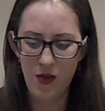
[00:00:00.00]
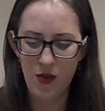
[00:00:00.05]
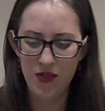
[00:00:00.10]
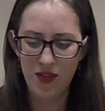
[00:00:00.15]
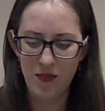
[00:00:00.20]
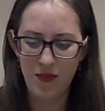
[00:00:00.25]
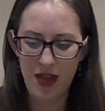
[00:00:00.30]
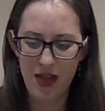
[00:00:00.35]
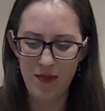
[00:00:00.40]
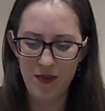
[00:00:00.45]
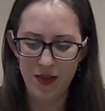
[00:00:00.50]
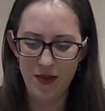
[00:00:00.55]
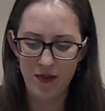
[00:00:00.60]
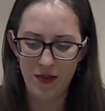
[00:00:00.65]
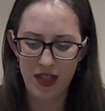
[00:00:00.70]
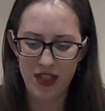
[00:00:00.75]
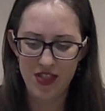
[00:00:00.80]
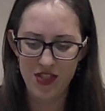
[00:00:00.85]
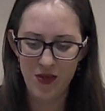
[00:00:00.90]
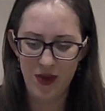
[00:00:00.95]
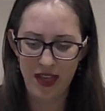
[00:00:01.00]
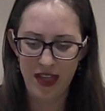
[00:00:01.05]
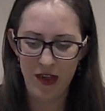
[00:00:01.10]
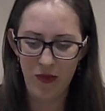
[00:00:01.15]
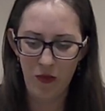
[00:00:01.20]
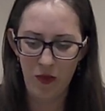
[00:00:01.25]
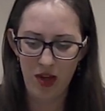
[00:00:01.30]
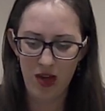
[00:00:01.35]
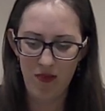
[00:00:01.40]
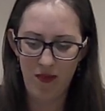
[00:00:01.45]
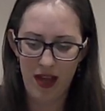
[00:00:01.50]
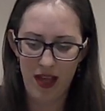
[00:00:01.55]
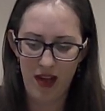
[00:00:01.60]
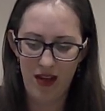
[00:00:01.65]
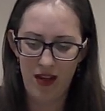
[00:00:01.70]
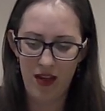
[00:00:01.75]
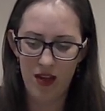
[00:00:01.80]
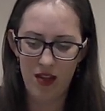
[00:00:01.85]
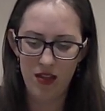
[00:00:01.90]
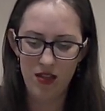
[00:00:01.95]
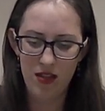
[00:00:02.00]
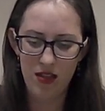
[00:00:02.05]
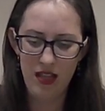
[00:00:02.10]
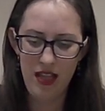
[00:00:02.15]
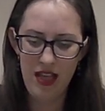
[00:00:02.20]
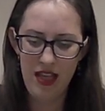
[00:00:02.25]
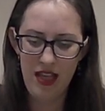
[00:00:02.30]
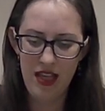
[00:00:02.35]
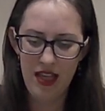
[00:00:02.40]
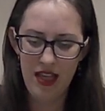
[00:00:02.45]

hold the paper in place so I can work my awl